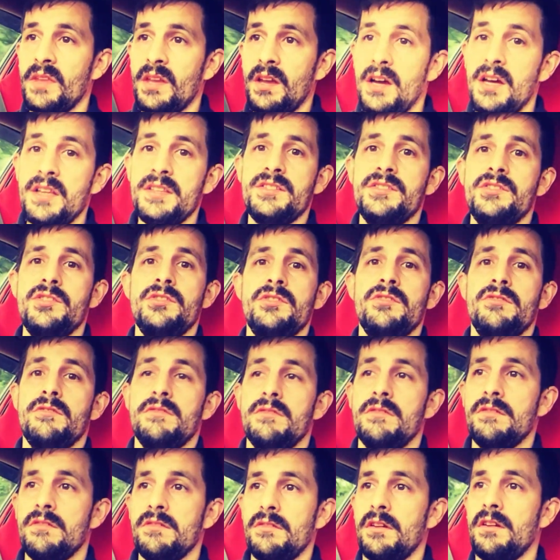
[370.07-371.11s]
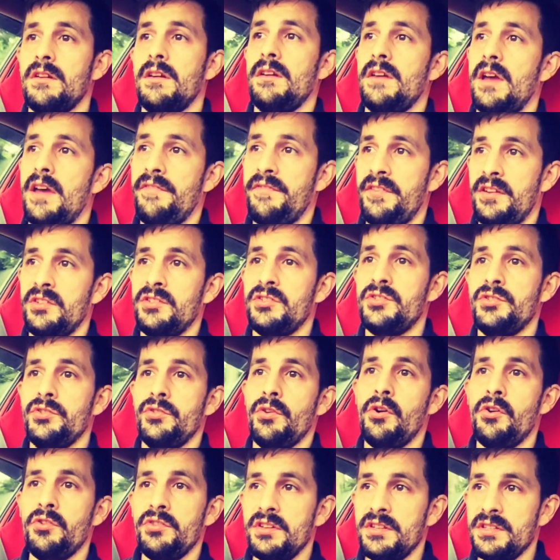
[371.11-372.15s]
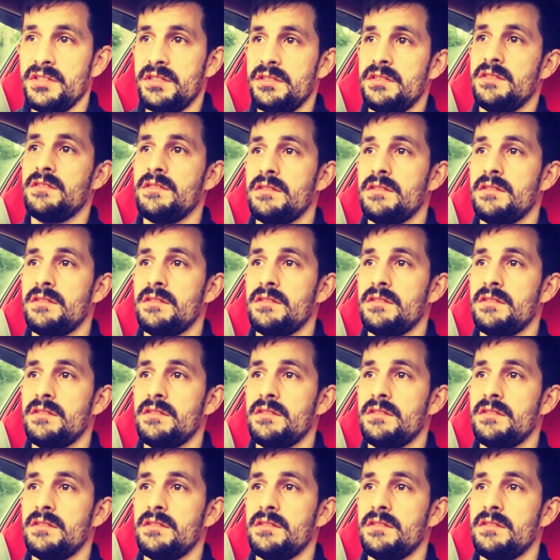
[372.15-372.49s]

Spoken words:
As you FN2 owners